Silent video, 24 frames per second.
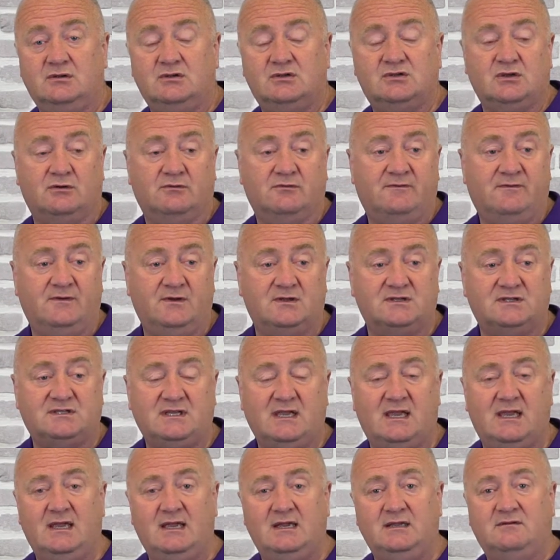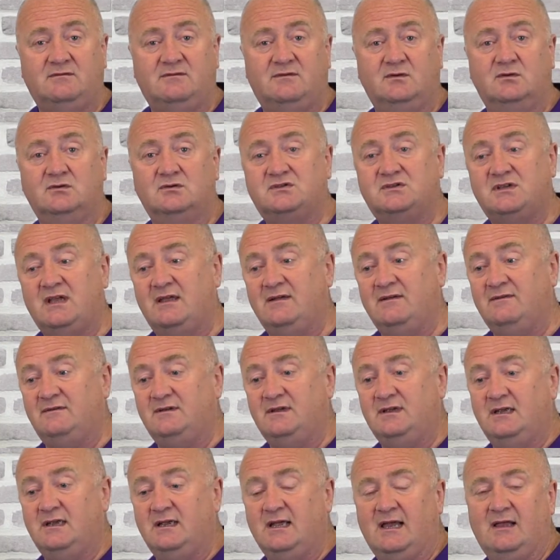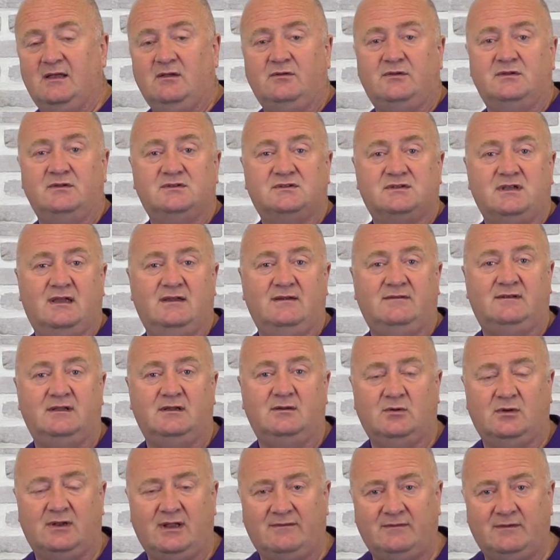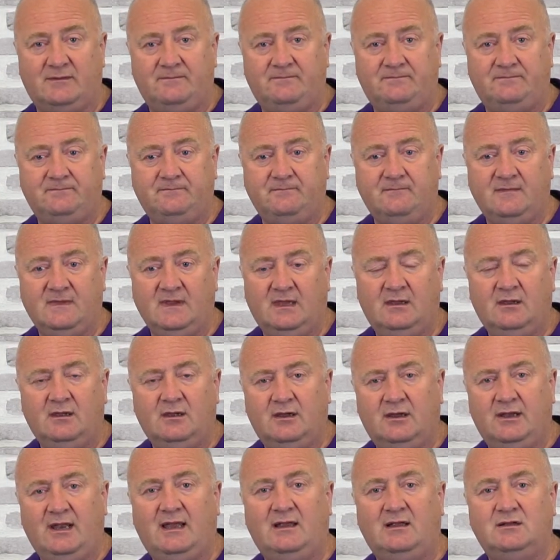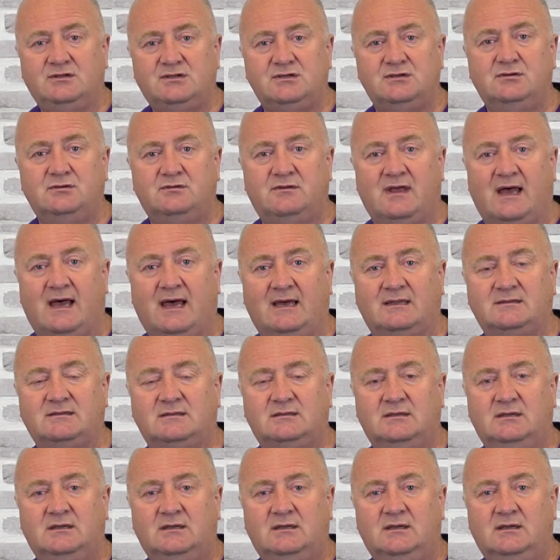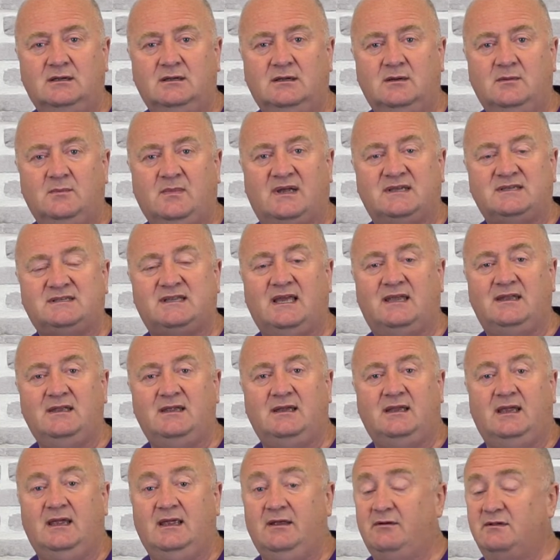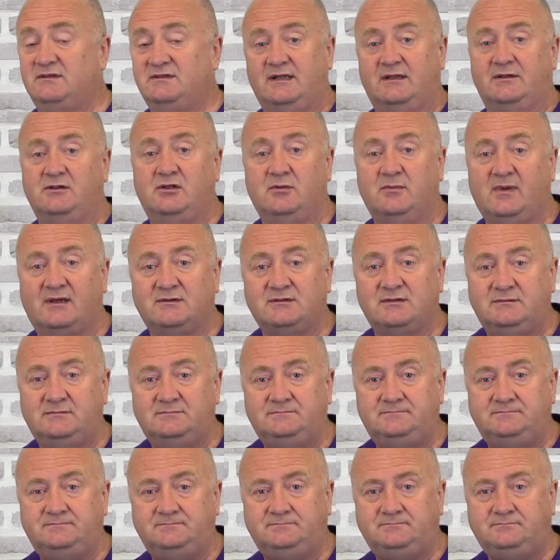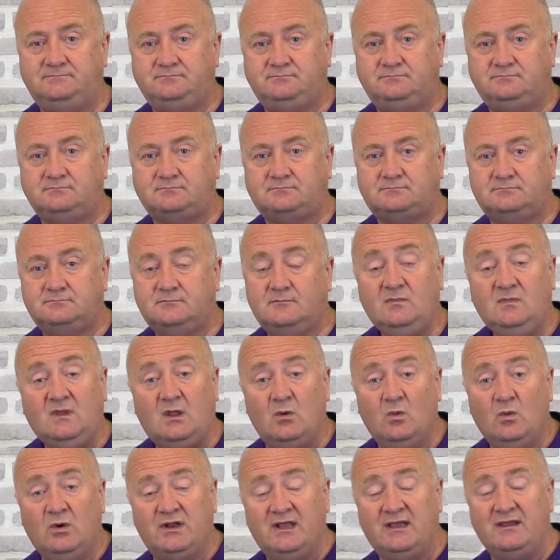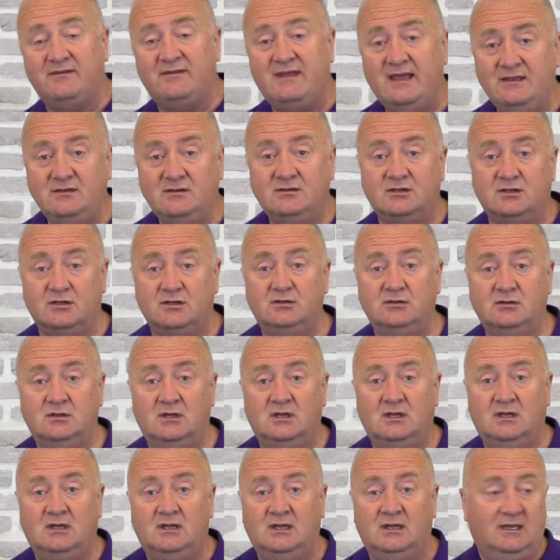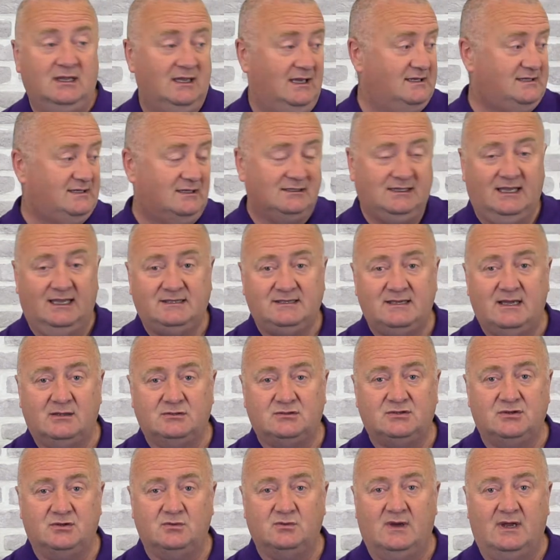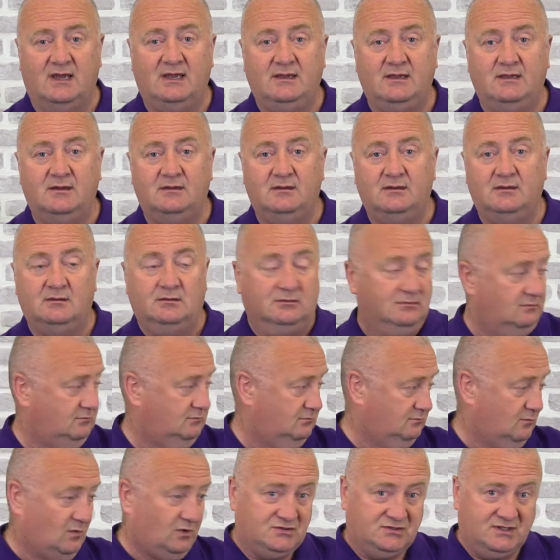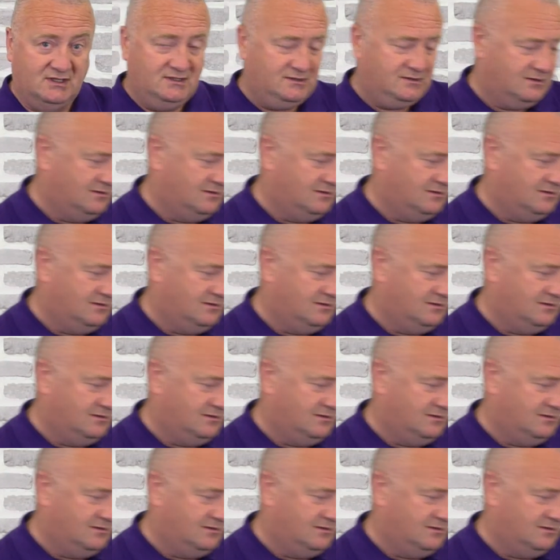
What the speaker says: So first aid, food safety, health and safety, whatever. And I'll do that by standing here and telling you about it. What I'll then do is I'll get out of the way, watch this,